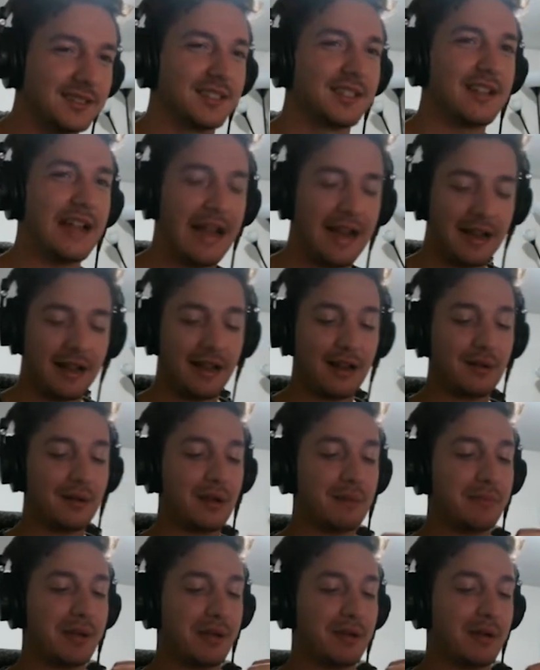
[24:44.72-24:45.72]

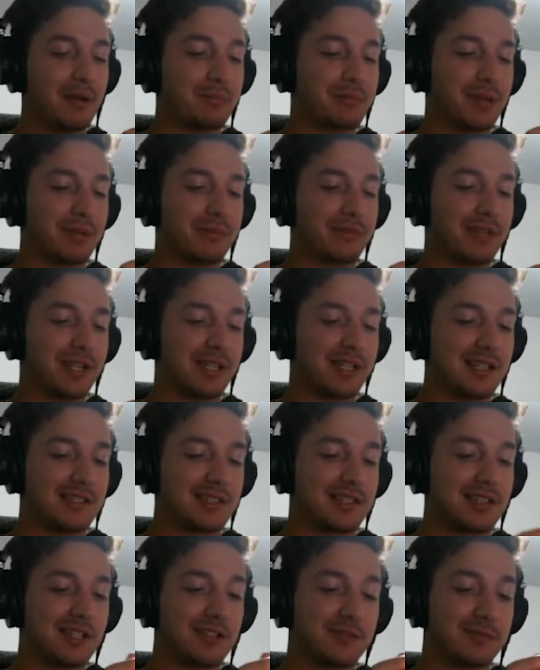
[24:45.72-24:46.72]
I'll probably recognize it, though.